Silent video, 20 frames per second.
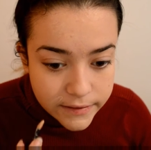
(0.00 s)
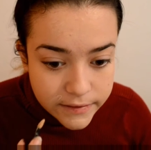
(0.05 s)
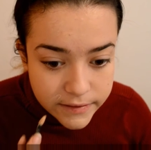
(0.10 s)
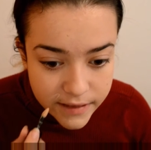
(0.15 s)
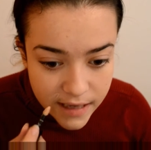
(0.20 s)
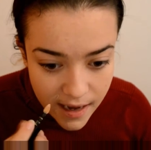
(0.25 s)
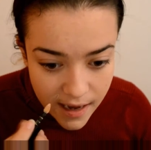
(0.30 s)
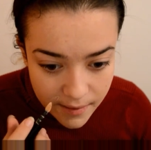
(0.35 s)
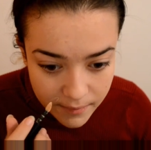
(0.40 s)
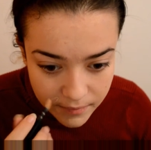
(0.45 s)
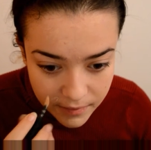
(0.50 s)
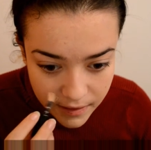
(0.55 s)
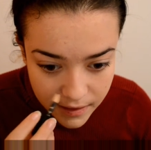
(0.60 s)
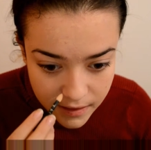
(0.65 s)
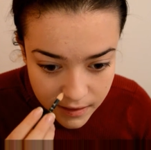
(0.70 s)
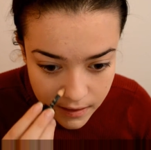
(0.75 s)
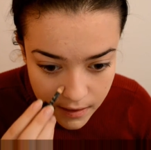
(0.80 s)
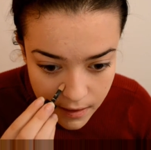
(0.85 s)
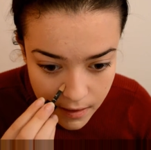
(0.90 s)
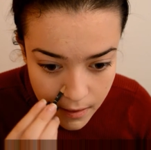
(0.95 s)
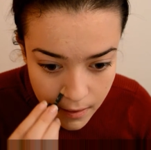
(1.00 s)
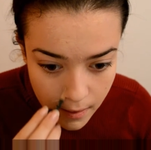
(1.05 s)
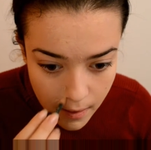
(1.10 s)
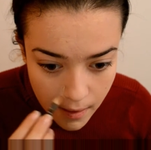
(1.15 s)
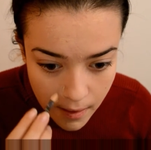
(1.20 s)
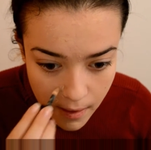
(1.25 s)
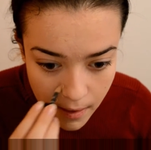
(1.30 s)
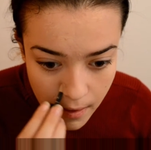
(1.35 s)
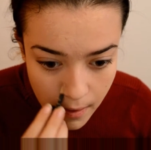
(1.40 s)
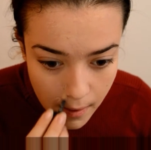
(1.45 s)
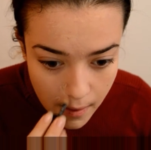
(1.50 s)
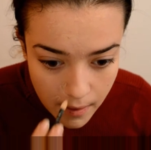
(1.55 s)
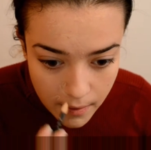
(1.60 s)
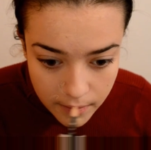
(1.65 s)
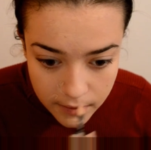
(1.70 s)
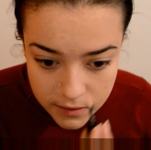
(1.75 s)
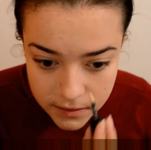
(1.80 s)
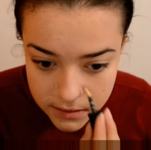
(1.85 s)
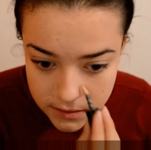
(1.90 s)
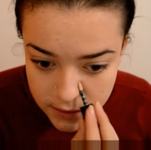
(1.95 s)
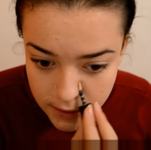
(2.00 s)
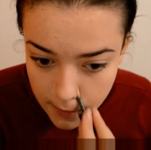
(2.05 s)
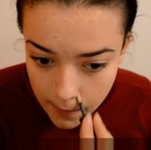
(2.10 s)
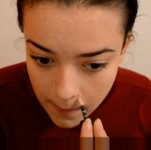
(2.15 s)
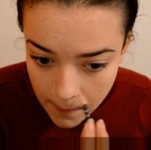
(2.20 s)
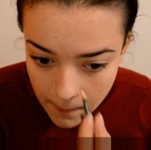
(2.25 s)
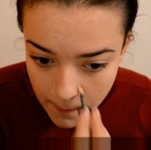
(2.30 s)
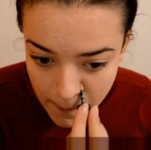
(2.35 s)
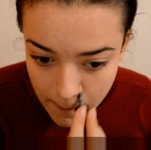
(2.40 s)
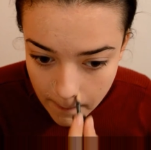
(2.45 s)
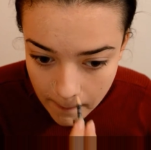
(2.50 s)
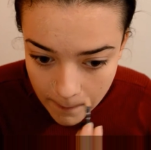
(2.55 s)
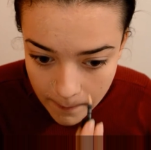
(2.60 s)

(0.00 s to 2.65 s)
Tamlin. So